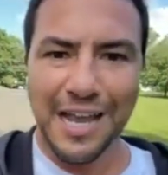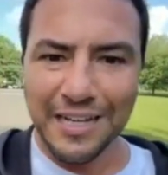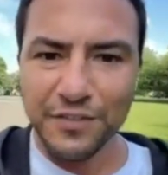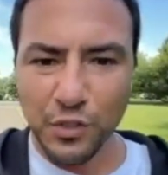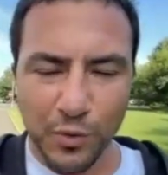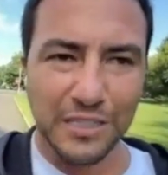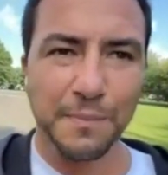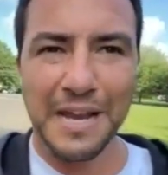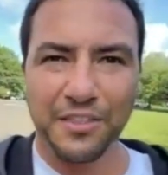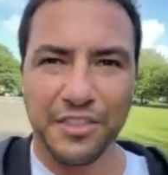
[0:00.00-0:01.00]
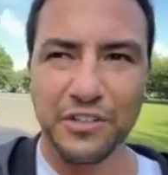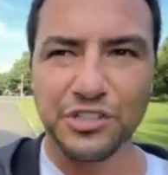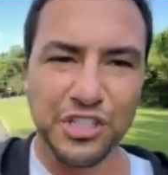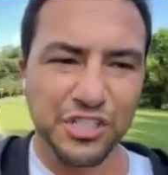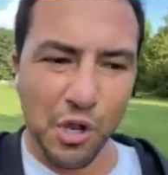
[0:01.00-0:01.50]
kind of doing the math,
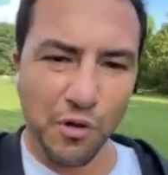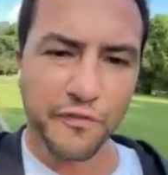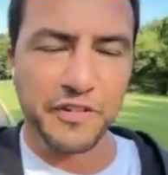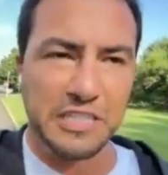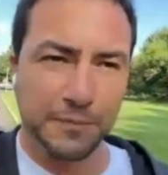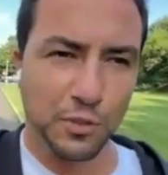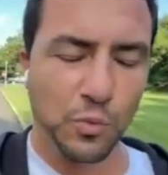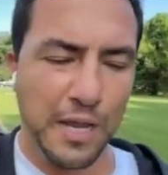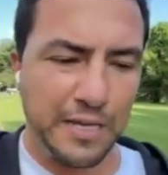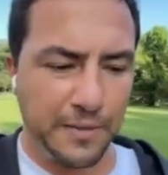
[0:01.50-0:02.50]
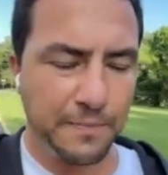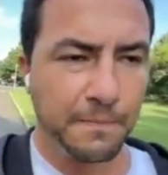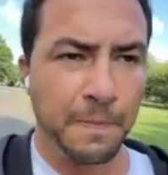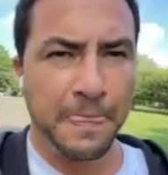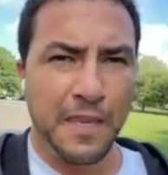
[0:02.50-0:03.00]
there's just no feasible way
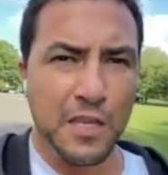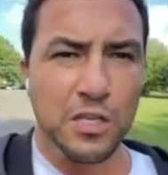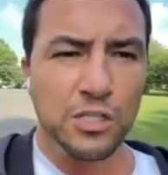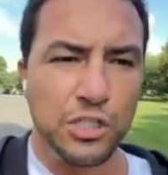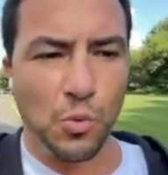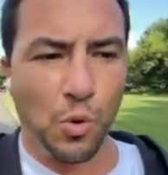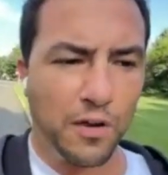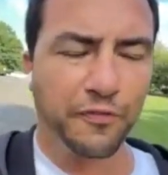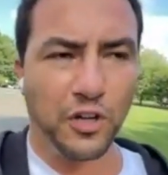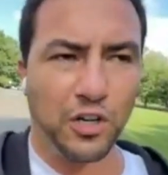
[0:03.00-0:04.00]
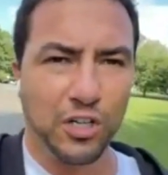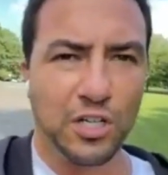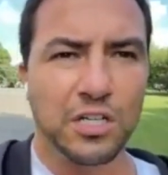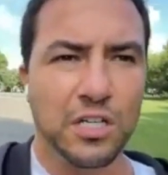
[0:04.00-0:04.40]
to offer